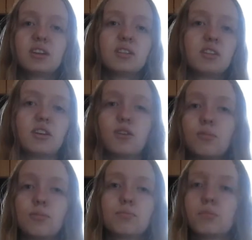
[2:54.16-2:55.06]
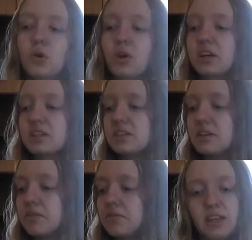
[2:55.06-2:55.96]
you know, boring
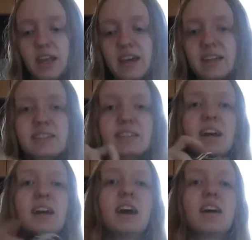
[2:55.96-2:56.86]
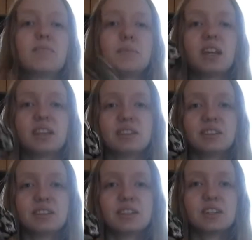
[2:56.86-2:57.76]
stuff. Next, I have my
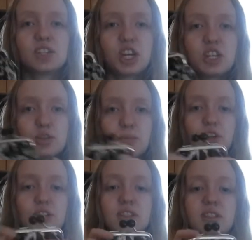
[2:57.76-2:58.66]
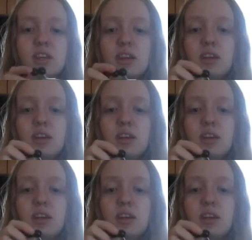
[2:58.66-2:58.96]
little change purse.